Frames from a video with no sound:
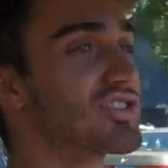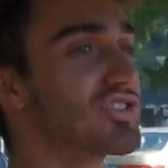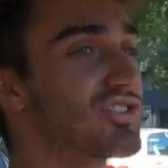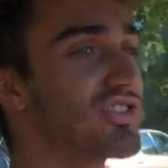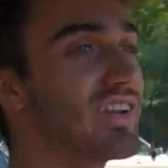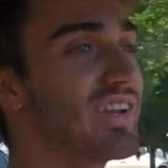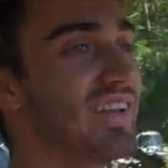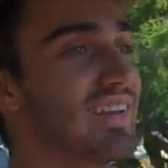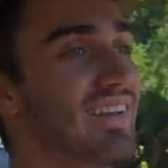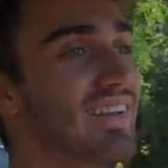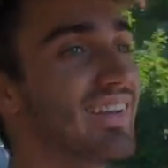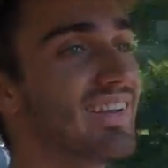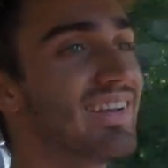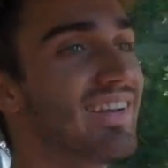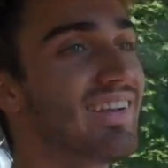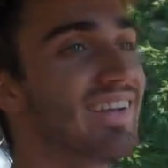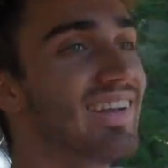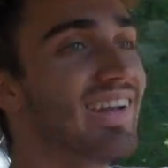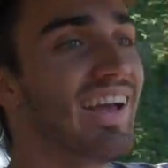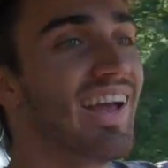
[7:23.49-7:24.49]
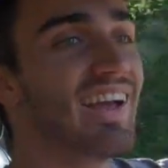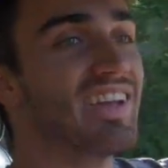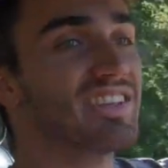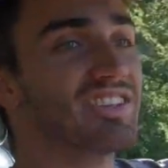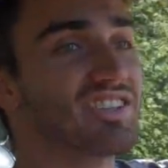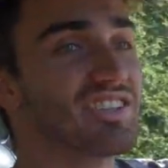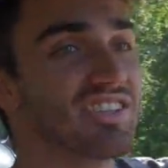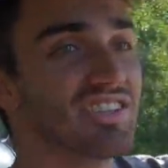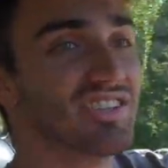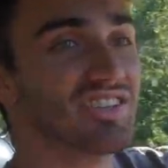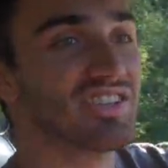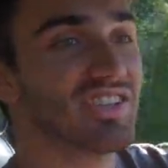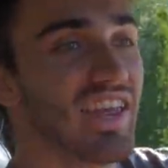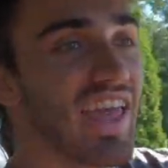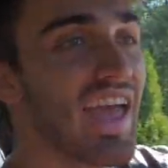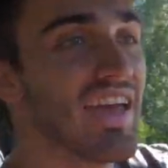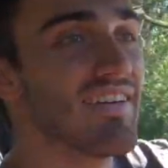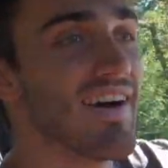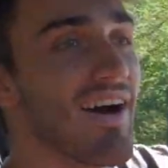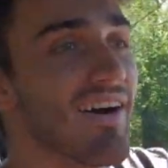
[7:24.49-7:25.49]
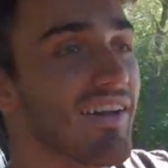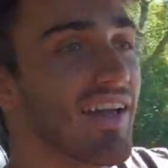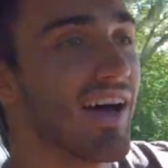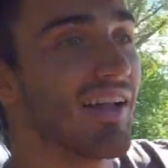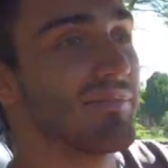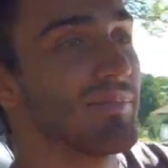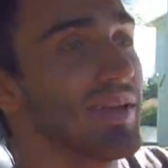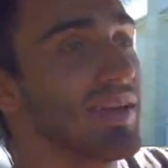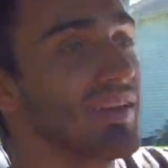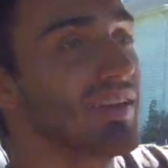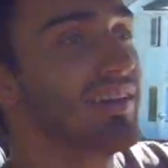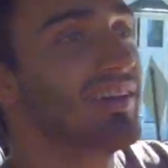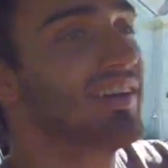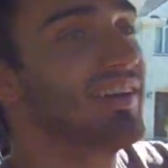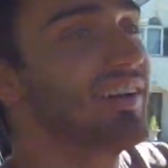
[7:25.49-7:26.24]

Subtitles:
street, and she gave out on me.